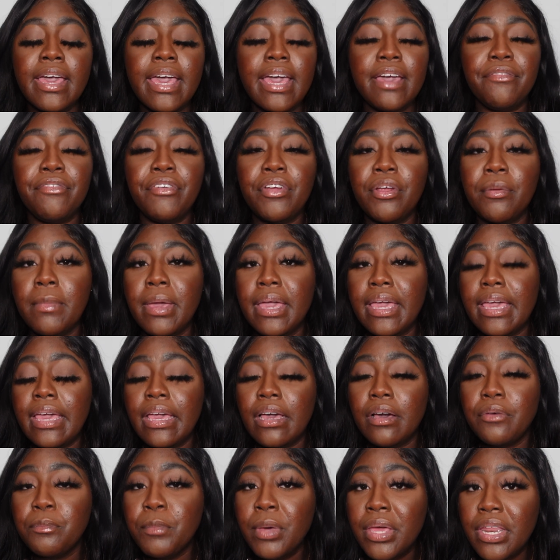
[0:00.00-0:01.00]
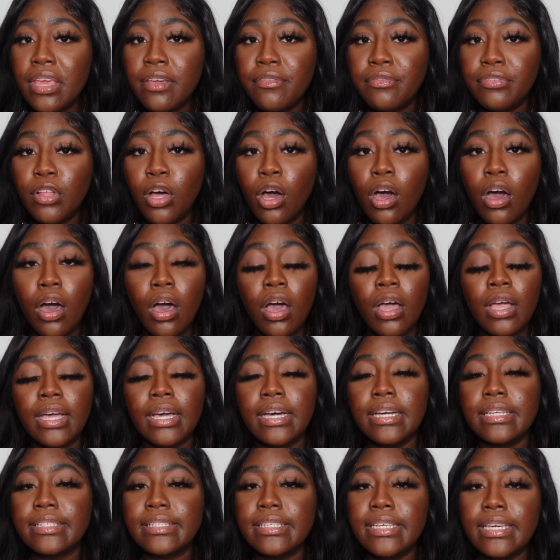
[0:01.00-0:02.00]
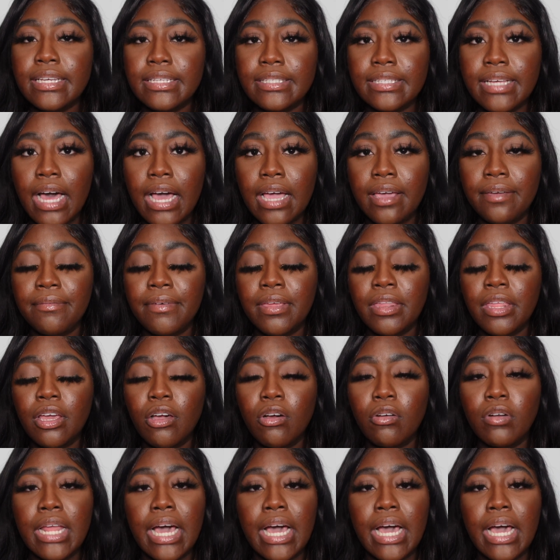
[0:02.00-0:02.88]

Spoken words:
If you're making a mini vlog, a TikTok video,